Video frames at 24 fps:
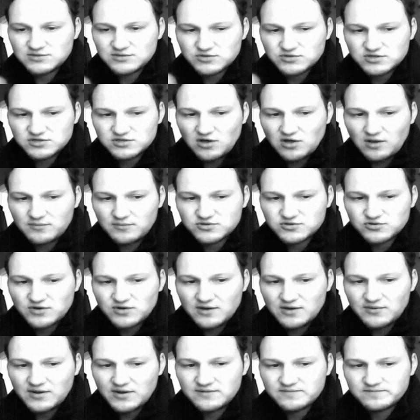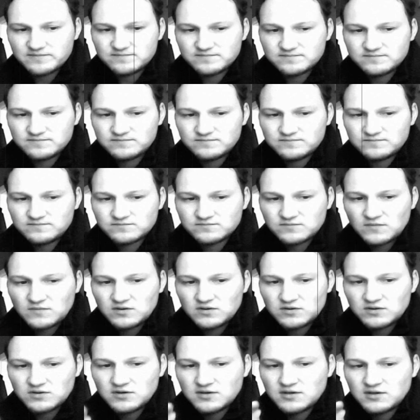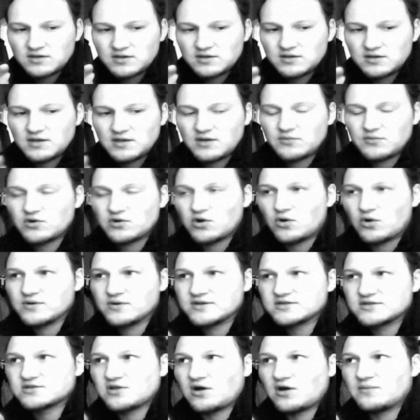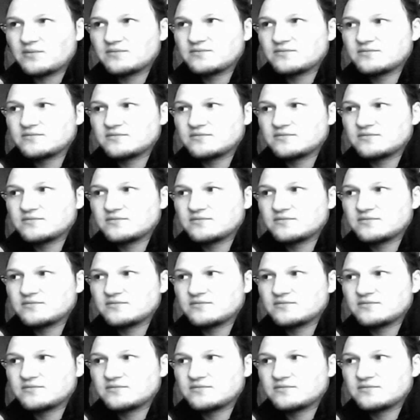it would stop straight away. It would always stop.